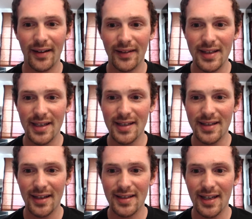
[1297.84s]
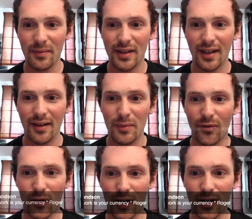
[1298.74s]
This is something
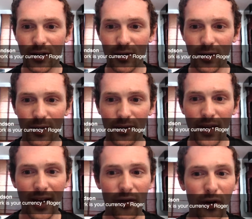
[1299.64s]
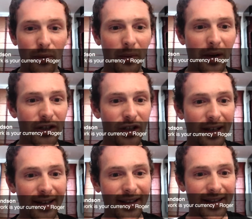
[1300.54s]
before I do. Thank you very much,
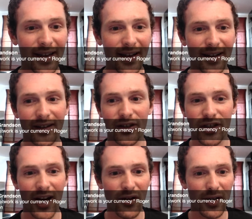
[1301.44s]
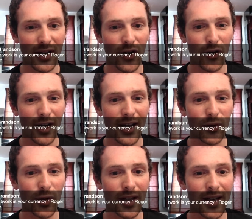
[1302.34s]
Linda. Sharing your
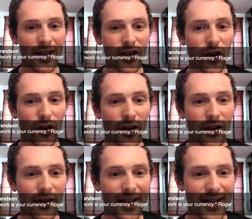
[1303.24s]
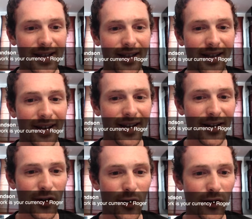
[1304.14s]
network is your currency.
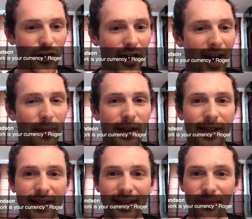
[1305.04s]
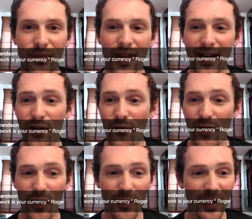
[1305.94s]
Roger Hamilton. Thank you
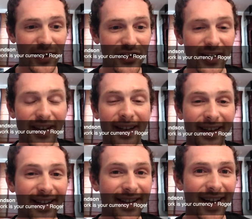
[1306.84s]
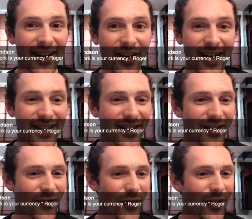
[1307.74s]
very much, Linda Granson,
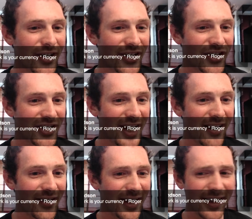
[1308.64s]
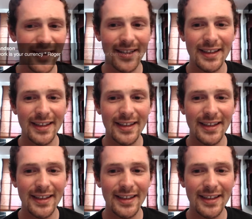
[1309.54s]
for sharing.